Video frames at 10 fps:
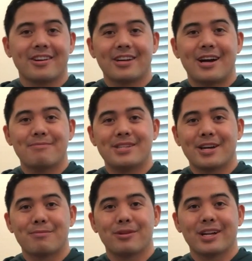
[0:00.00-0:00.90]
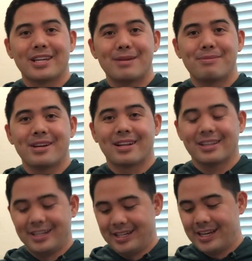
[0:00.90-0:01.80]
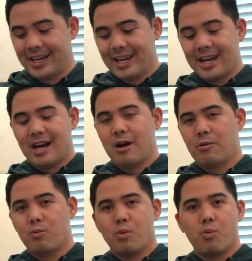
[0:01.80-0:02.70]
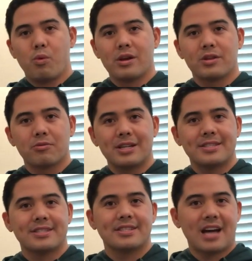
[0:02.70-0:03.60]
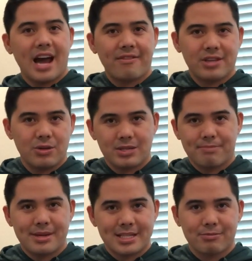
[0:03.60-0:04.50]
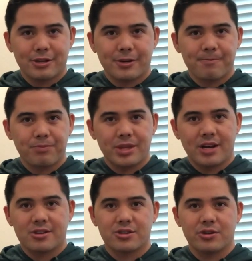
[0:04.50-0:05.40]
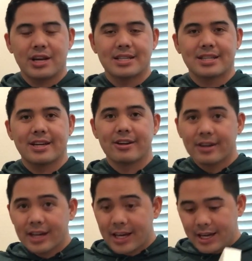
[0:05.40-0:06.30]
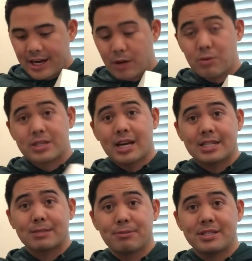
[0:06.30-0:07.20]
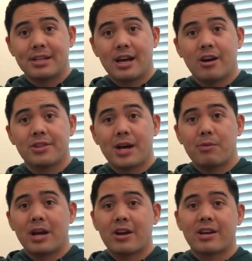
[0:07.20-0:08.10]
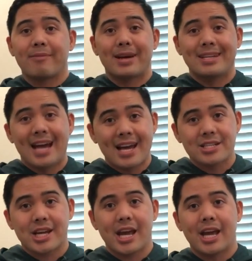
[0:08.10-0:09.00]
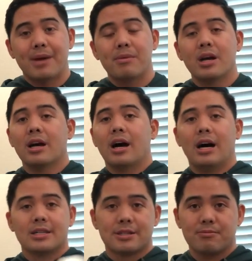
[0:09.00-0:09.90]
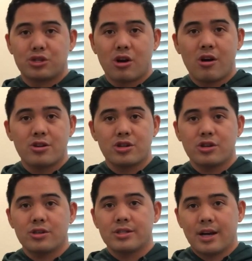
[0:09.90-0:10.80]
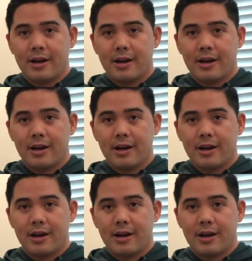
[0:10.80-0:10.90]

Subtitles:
and I'm terrible at keeping it clean. One of the reasons is I have a USB splitter that I'll show you guys later, which kind of splits it out. That way I could have my dash cam, some chargers